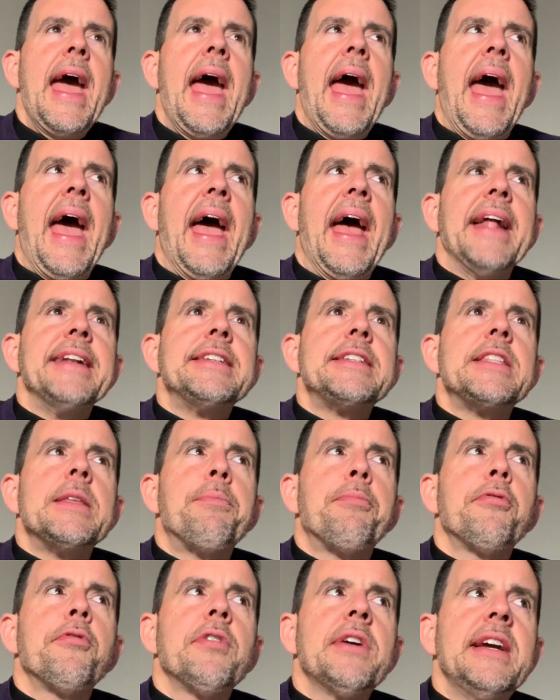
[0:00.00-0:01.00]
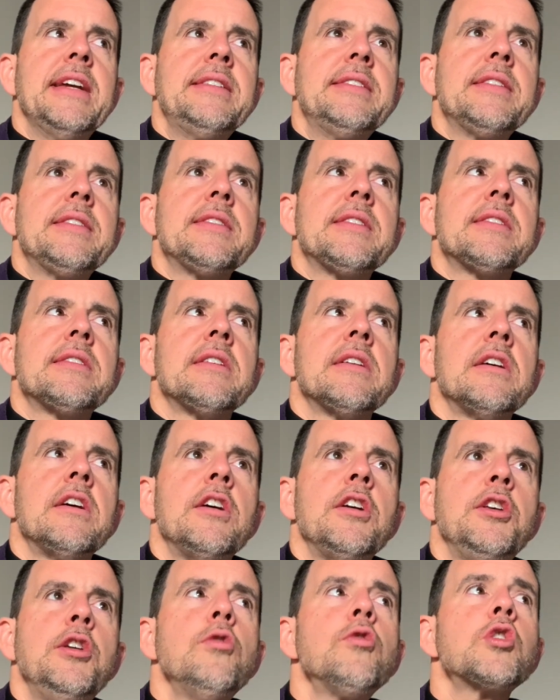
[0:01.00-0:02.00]
And the priests
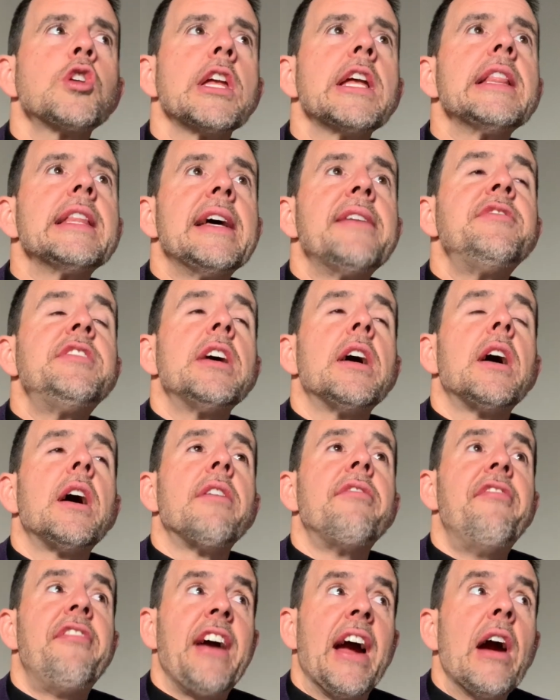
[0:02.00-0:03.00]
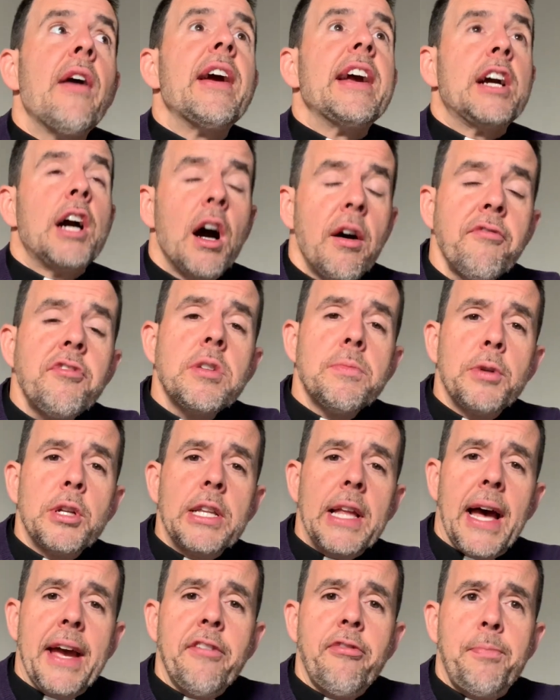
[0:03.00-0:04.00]
usually lived a very comfortable
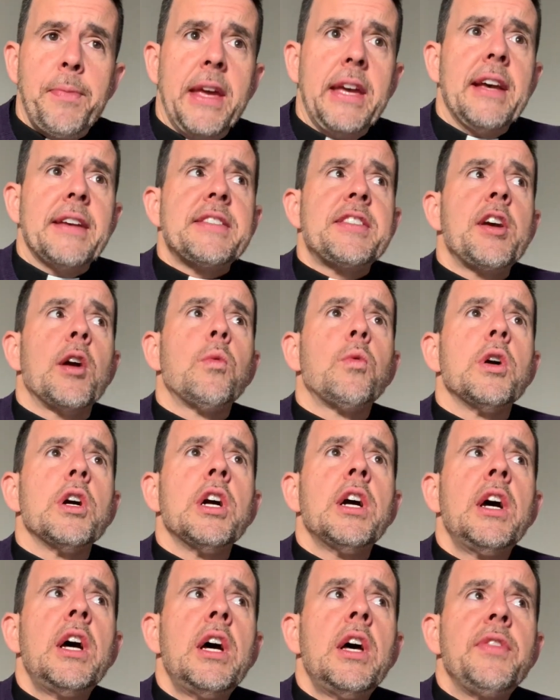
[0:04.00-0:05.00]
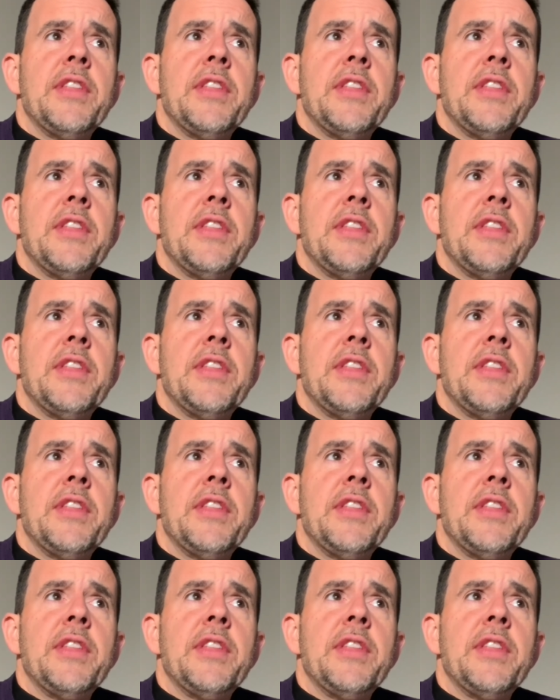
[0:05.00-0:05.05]
life because there were